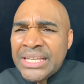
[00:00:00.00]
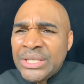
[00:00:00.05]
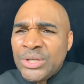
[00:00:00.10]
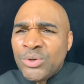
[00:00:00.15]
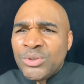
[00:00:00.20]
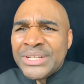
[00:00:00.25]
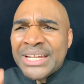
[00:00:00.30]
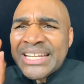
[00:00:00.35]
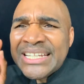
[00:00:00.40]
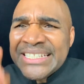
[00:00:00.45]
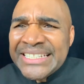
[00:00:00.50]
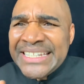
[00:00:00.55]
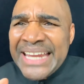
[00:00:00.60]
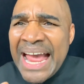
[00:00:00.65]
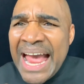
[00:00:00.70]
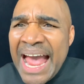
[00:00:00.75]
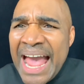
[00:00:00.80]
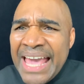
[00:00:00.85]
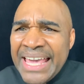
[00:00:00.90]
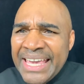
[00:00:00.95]
you're going to
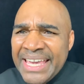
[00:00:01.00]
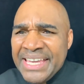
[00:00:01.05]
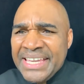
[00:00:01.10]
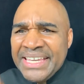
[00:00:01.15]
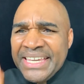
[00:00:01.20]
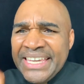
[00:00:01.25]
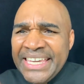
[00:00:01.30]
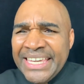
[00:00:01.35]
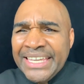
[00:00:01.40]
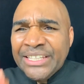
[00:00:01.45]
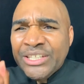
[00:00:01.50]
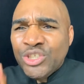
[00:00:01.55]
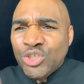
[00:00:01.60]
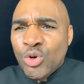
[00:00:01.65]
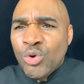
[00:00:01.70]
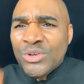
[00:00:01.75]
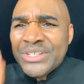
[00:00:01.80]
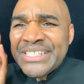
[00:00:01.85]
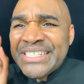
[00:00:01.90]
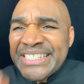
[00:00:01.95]
die in
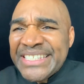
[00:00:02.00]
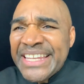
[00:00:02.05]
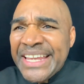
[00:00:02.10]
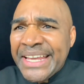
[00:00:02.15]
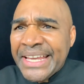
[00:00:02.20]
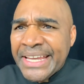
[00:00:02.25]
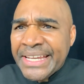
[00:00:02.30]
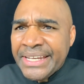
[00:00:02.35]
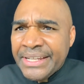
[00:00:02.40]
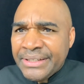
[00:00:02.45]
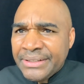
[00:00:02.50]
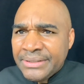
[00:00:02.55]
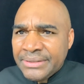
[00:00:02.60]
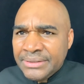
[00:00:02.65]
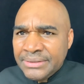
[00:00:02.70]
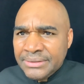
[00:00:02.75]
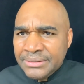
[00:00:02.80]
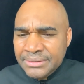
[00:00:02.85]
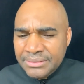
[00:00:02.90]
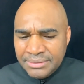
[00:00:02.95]
your sin.
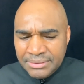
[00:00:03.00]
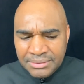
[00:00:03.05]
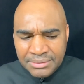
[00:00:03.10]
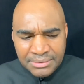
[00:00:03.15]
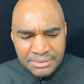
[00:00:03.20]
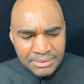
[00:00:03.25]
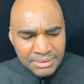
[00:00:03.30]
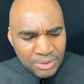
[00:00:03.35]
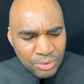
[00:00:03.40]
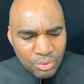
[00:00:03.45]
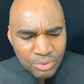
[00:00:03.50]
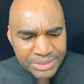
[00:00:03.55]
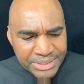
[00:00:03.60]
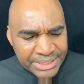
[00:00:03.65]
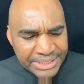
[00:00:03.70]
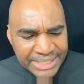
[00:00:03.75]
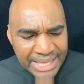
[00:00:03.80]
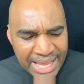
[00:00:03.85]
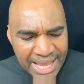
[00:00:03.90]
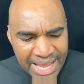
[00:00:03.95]
Glory to
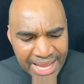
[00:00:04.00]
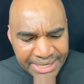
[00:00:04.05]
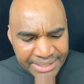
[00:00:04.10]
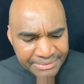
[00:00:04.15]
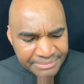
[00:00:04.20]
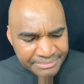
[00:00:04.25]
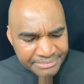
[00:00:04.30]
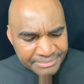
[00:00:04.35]
God.